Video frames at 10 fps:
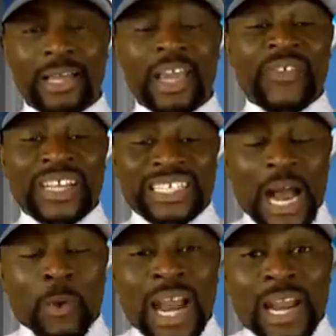If I
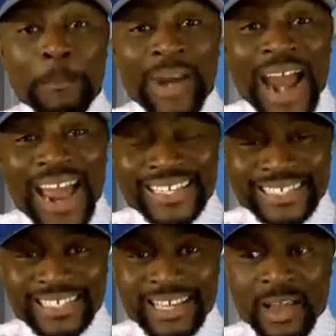tell you the
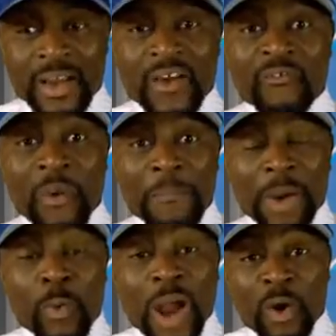price for
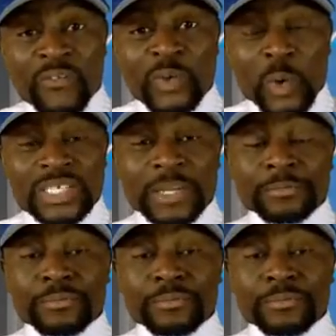make one of those